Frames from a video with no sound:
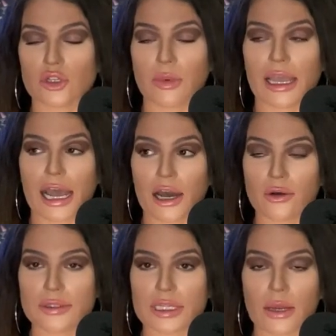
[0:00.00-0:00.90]
to my
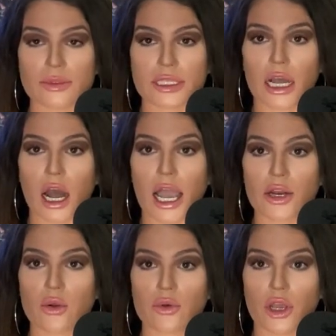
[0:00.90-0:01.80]
house, and I was, like,
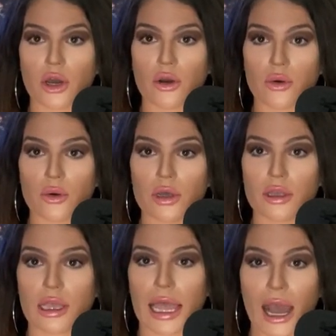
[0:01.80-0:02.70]
I don't
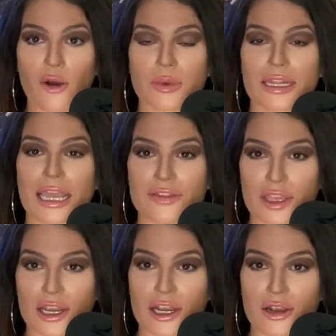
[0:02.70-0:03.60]
know how I'm going to get
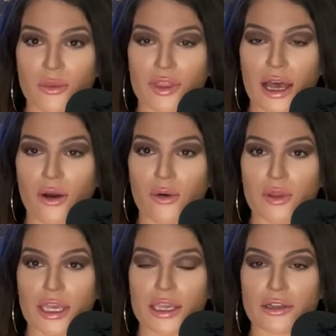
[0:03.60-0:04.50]
there
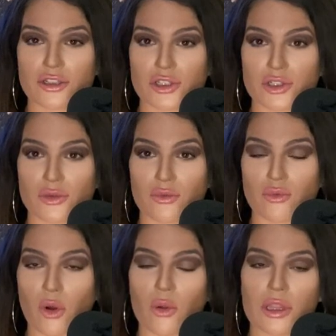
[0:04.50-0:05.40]
without, like, just
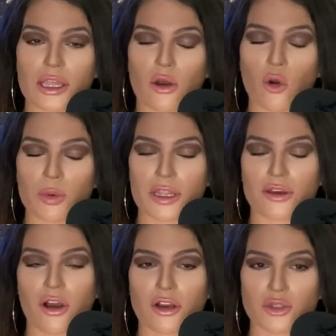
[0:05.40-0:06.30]
rolling, like, opening
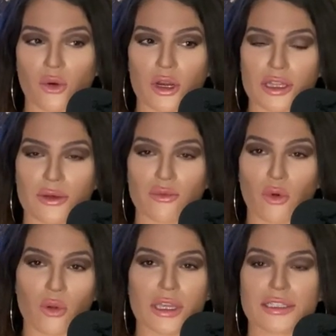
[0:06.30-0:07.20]
the car door and, like,
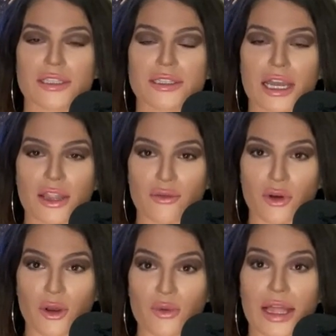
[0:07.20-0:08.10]
rolling to the side of the
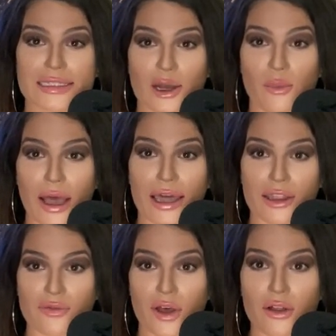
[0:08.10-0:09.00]
road. That's how bad
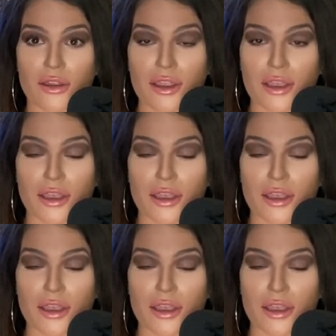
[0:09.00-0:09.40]
I felt.